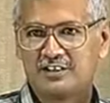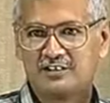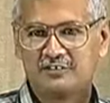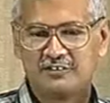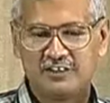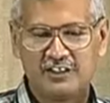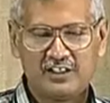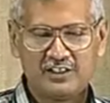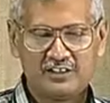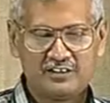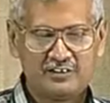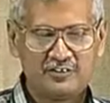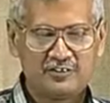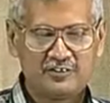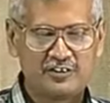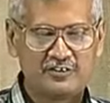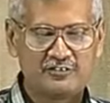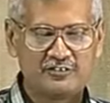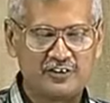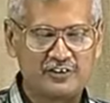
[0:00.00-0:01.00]
we are
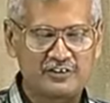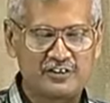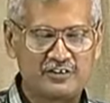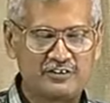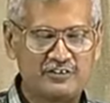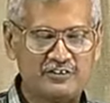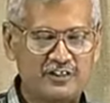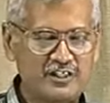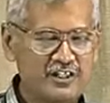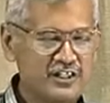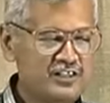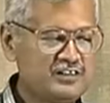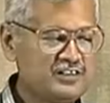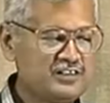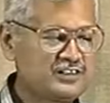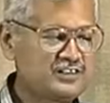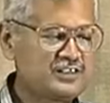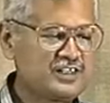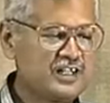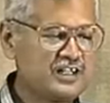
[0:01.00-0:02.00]
looking for. So
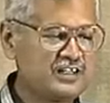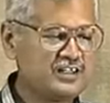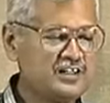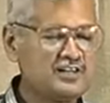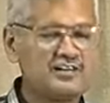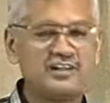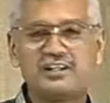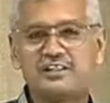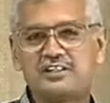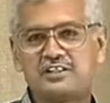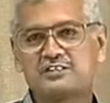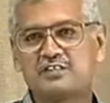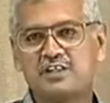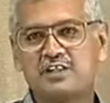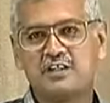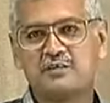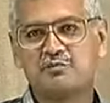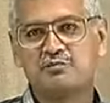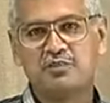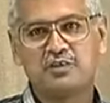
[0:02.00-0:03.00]
this learning rate is
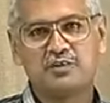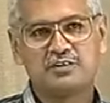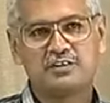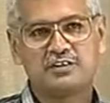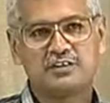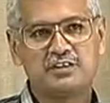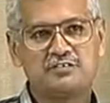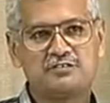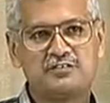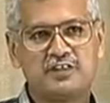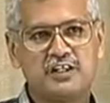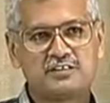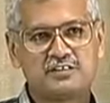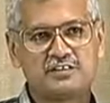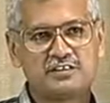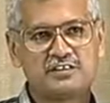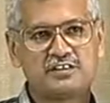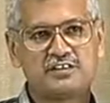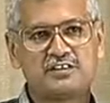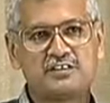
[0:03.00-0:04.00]
very important. In
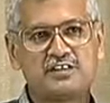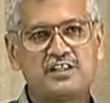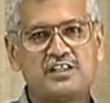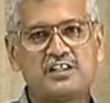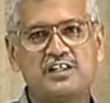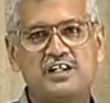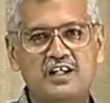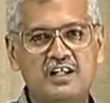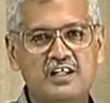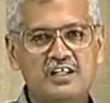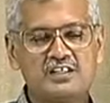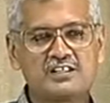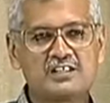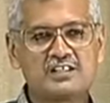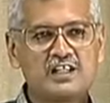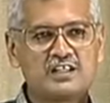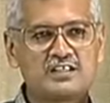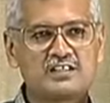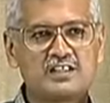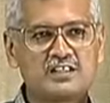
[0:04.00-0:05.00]
fact, the
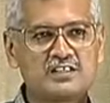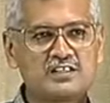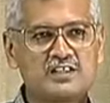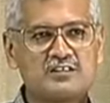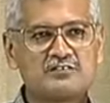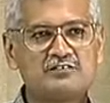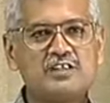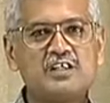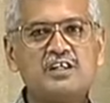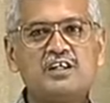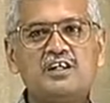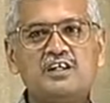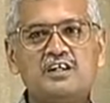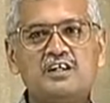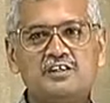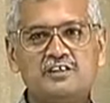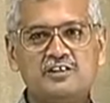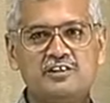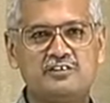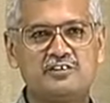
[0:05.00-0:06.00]
success of the
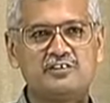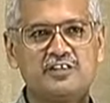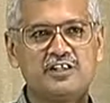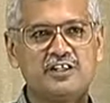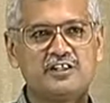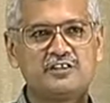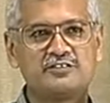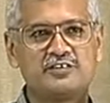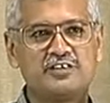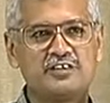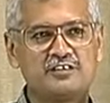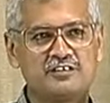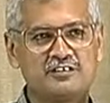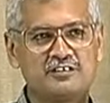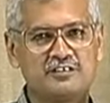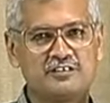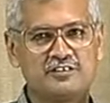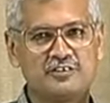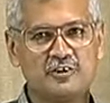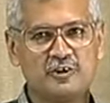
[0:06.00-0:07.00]
neural network
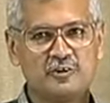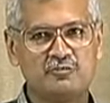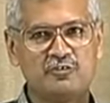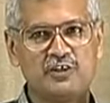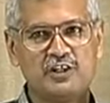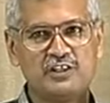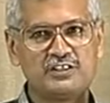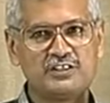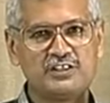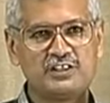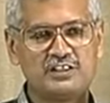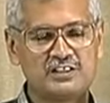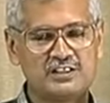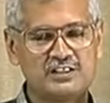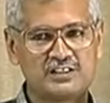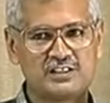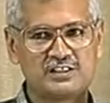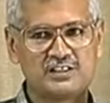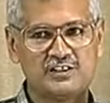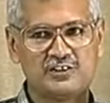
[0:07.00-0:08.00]

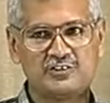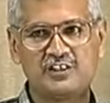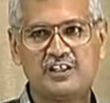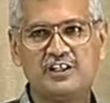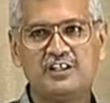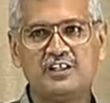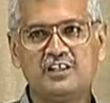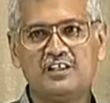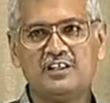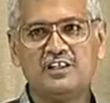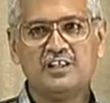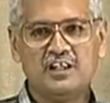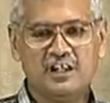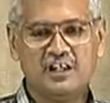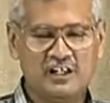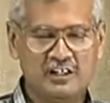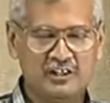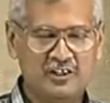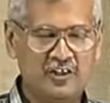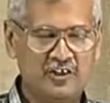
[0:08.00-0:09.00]
convergence, okay,
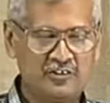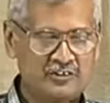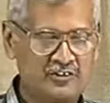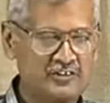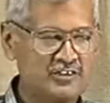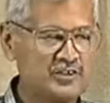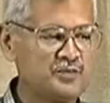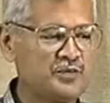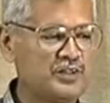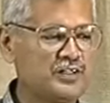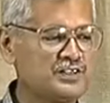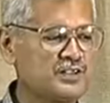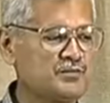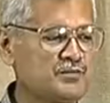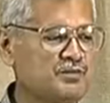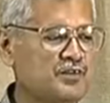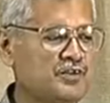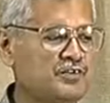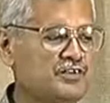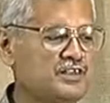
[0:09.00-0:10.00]
a lot depends
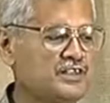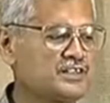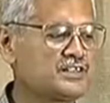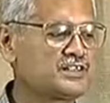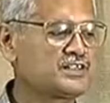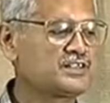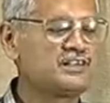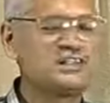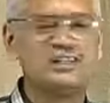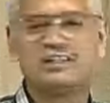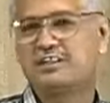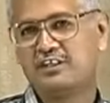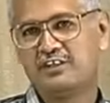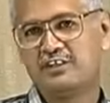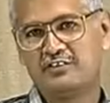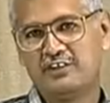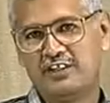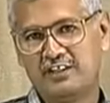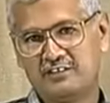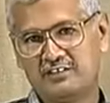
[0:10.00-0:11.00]
upon this learning
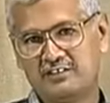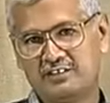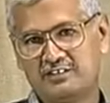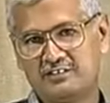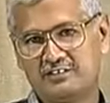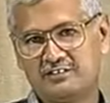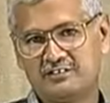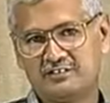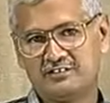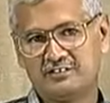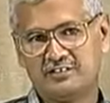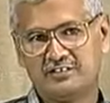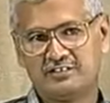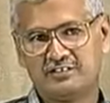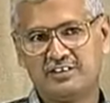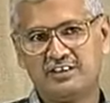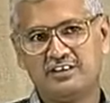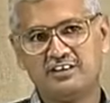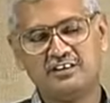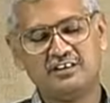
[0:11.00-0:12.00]
rate.
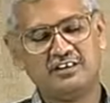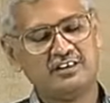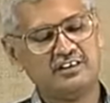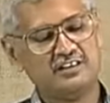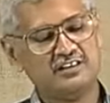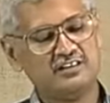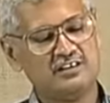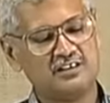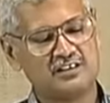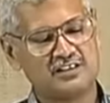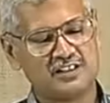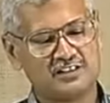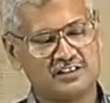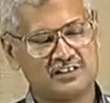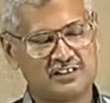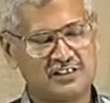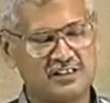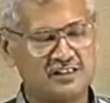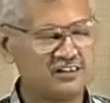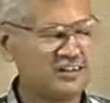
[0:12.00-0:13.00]
Okay, let's
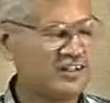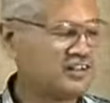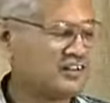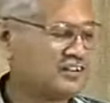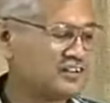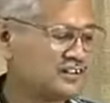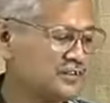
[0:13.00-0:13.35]
understand that.